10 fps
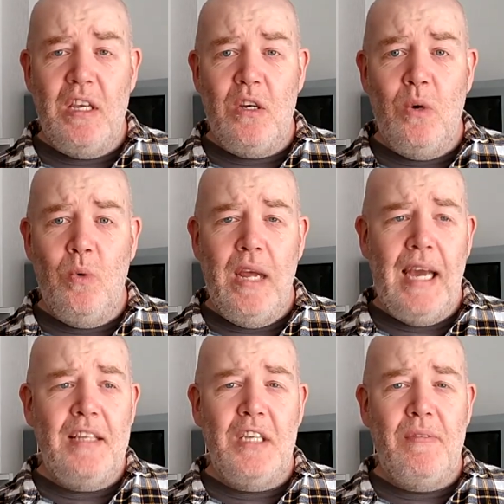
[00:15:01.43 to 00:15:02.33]
cool
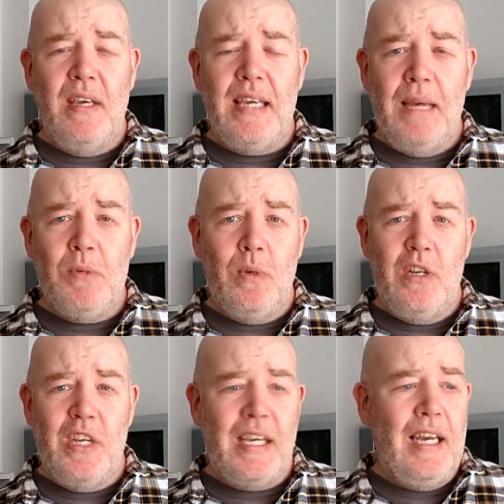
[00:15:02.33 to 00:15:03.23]
ATV games I want
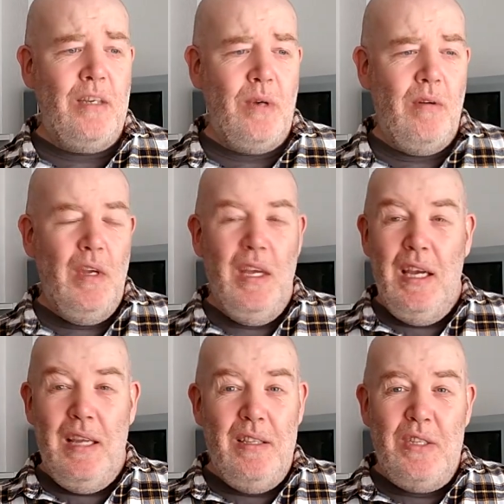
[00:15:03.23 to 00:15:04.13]
to check out as well.
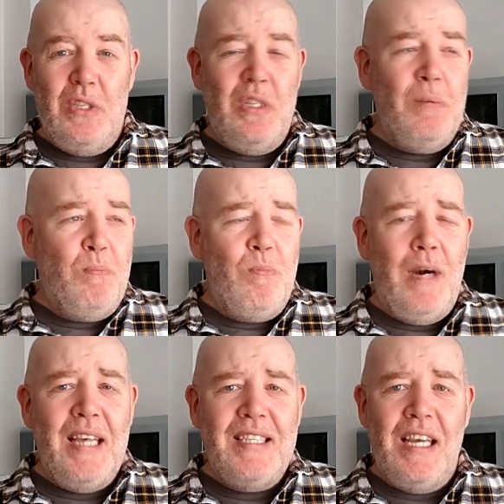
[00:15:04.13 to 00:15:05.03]
And it's just, the
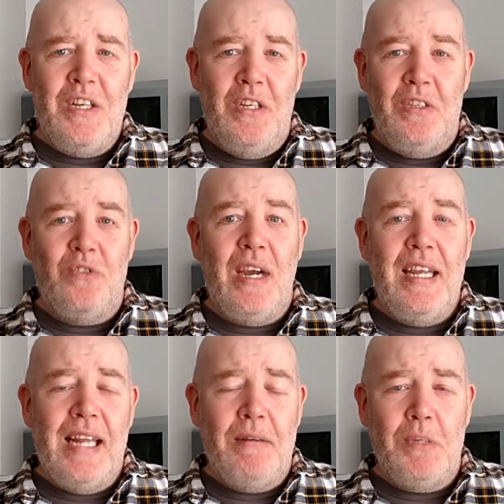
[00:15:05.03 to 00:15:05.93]
PlayStation is great
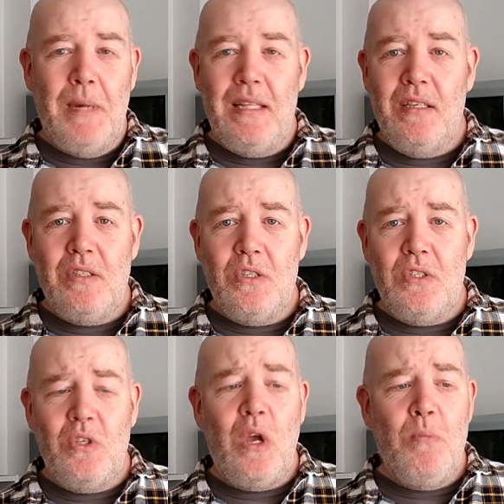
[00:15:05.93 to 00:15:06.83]
in that respect. There's just
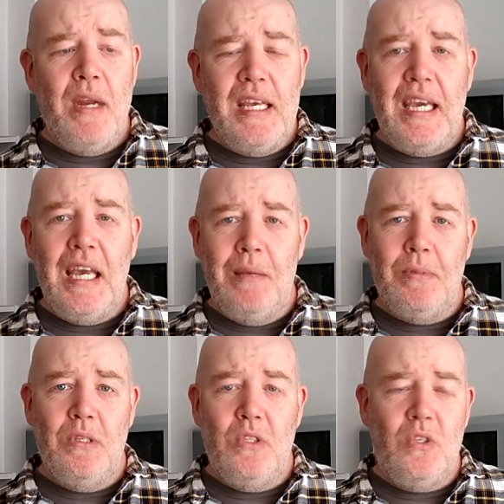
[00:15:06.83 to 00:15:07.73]
so many
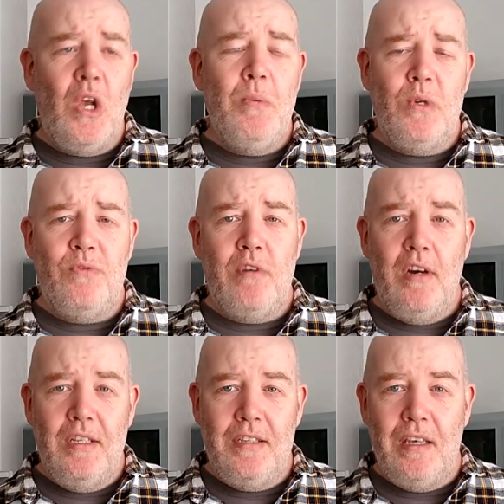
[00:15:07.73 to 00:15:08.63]
games and so much
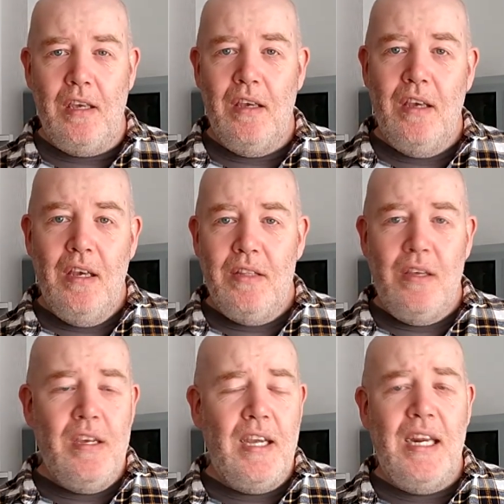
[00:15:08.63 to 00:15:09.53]
variety
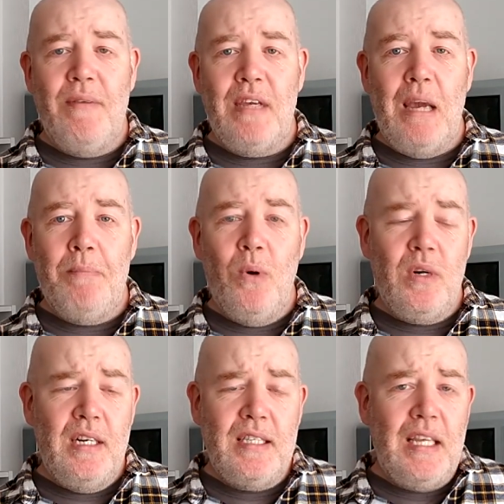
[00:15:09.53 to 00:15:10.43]
that you can never get bored.
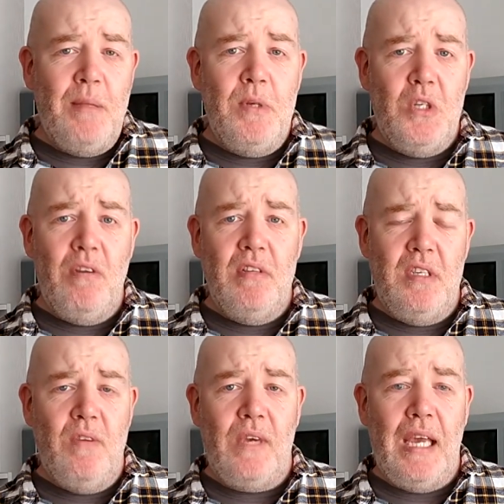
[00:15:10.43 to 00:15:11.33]
And let's say the
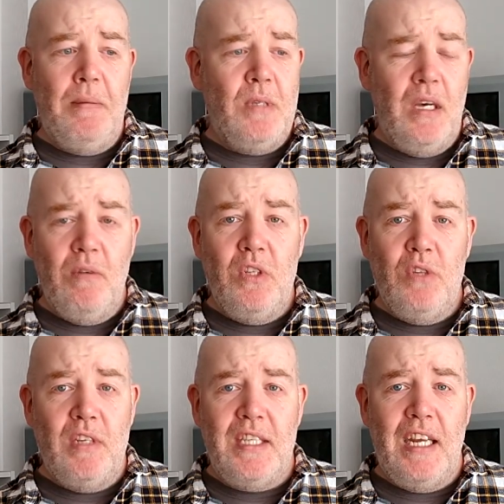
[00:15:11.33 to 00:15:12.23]
majority of games are
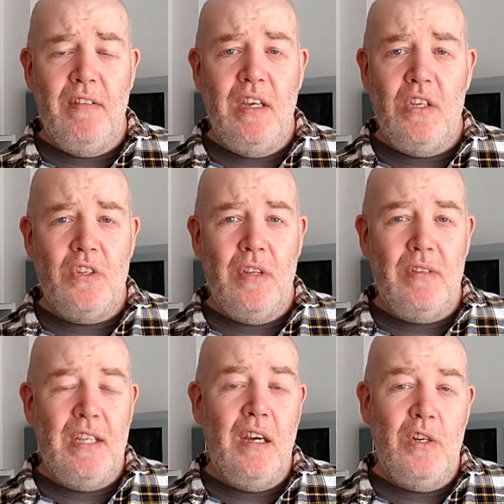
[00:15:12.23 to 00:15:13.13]
under a tenner each. They're
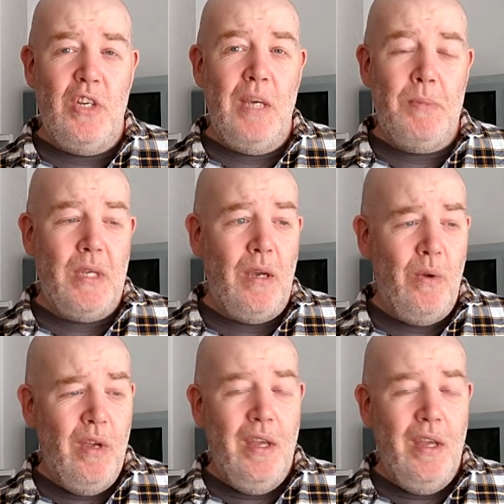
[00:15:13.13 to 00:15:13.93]
dirt cheap, so